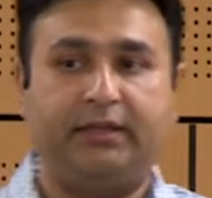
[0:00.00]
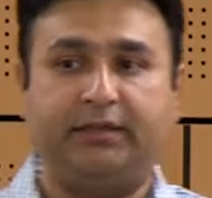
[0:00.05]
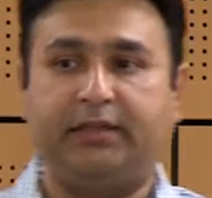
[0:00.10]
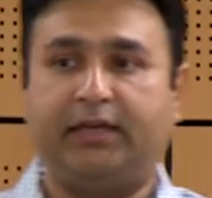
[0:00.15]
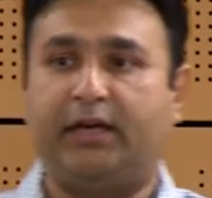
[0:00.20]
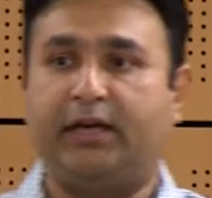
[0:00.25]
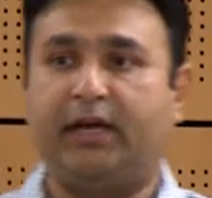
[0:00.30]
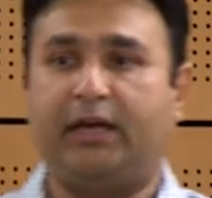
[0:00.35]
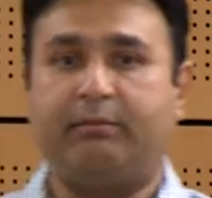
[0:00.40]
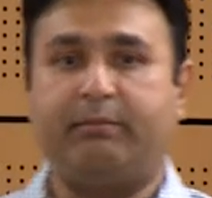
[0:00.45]

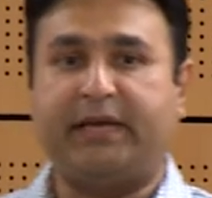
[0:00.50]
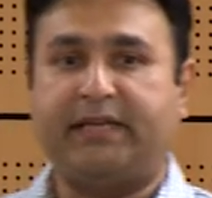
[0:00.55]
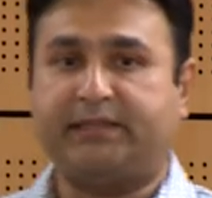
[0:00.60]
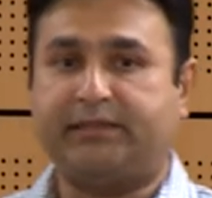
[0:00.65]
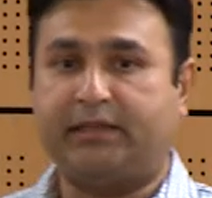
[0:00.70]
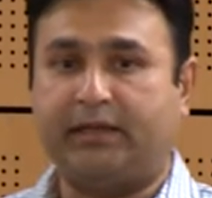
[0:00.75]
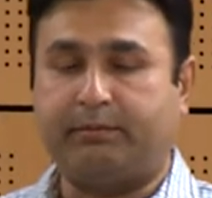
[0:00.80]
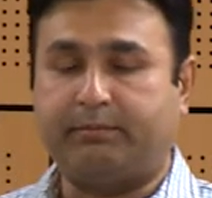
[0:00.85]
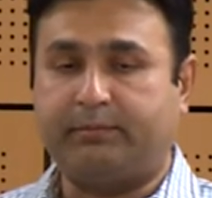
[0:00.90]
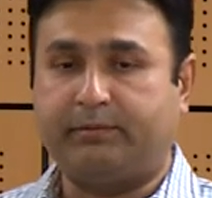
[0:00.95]
they are all
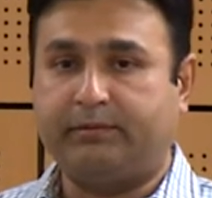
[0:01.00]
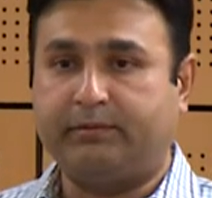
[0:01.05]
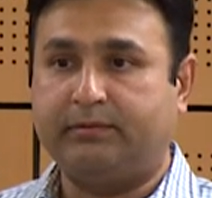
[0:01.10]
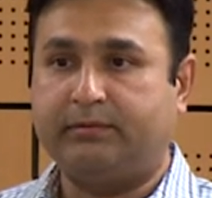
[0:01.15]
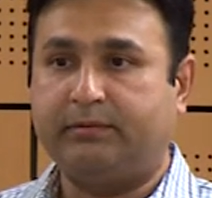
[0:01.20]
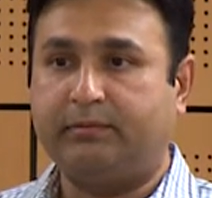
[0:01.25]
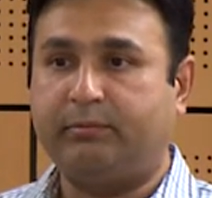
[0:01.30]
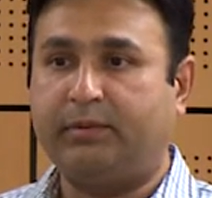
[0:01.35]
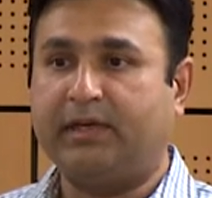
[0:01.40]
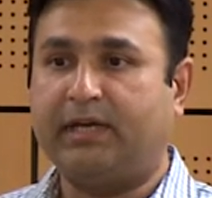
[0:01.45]
messed up
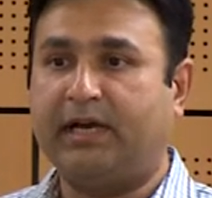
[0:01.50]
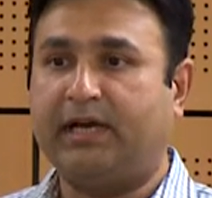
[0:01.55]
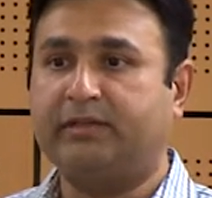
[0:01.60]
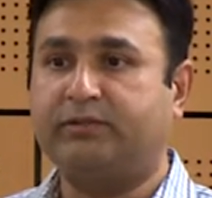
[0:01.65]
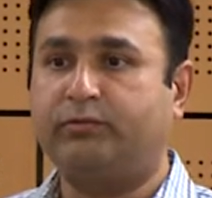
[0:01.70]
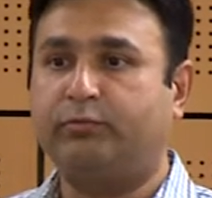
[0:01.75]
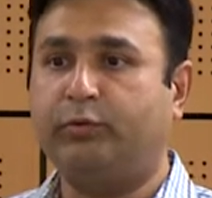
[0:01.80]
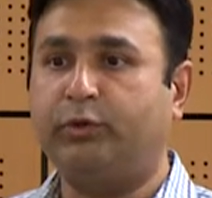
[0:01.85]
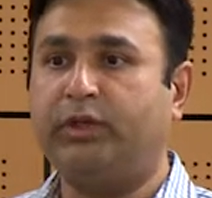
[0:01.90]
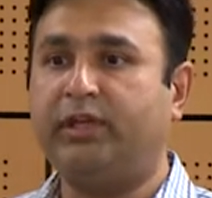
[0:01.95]

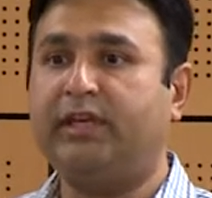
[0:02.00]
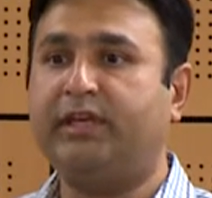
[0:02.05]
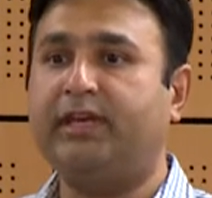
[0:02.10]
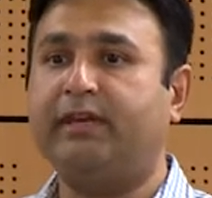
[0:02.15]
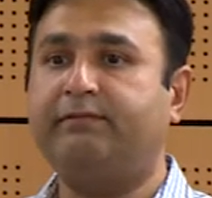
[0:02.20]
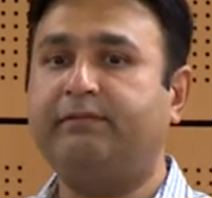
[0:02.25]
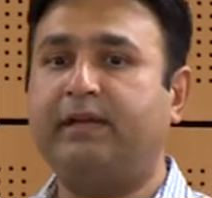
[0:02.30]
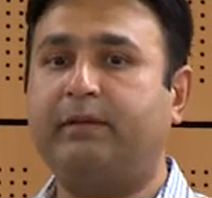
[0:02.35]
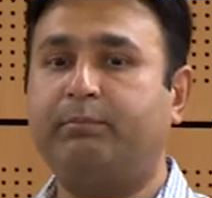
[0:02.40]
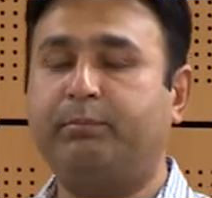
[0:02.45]
because we
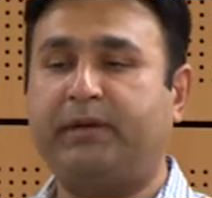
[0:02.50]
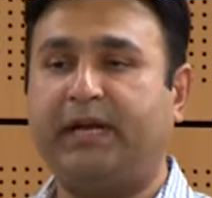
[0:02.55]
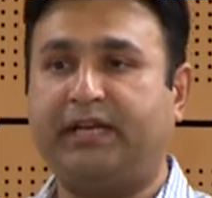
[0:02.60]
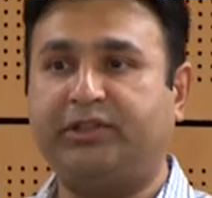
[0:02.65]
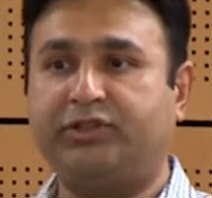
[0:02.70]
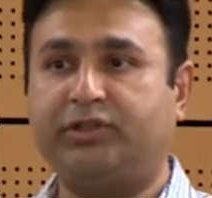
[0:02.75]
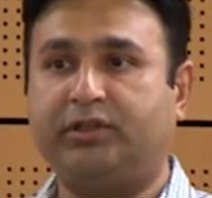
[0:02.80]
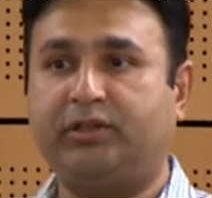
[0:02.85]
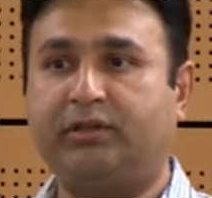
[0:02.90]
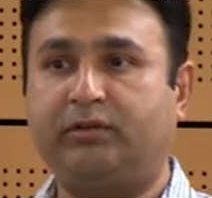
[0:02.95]
give them
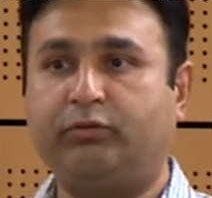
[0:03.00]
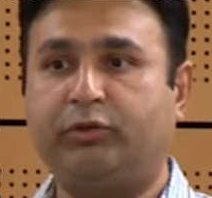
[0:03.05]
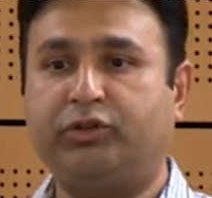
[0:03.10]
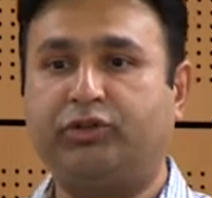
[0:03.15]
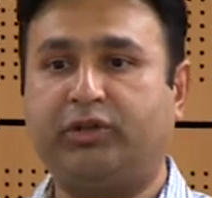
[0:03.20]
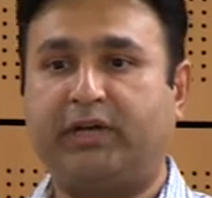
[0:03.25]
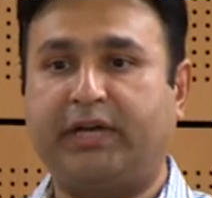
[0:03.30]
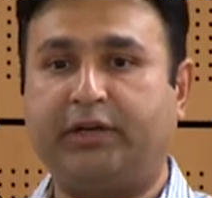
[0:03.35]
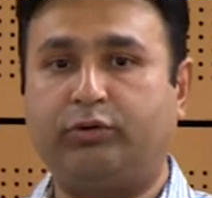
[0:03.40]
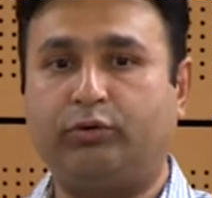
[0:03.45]
pressure, we
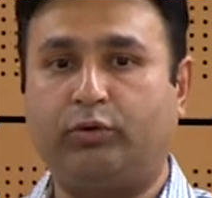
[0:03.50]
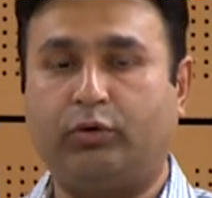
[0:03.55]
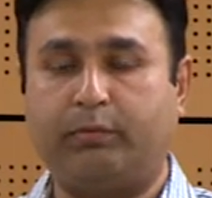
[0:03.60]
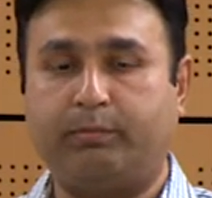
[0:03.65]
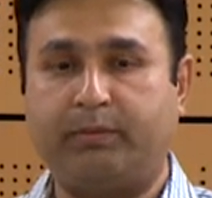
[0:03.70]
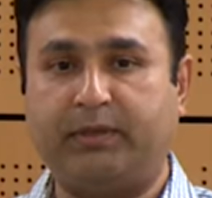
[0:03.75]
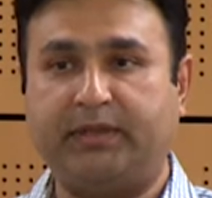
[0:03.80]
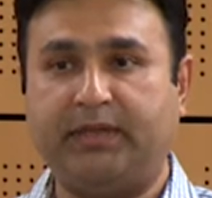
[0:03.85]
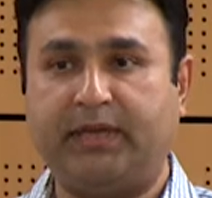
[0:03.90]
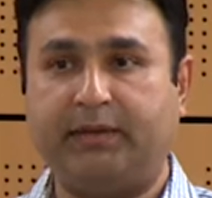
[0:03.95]
try to
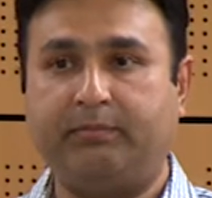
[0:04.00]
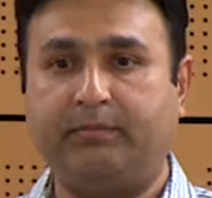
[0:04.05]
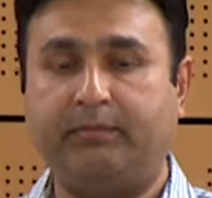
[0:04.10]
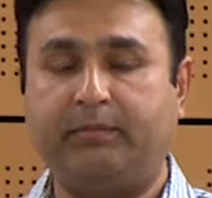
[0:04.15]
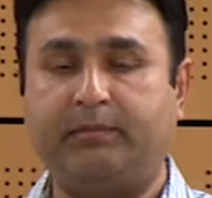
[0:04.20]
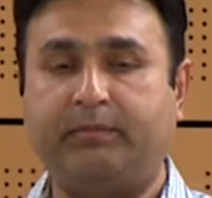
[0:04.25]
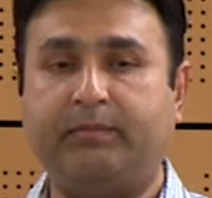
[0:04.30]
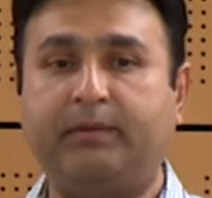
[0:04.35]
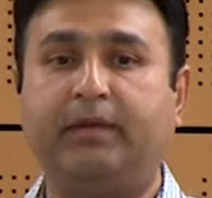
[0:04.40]
open them.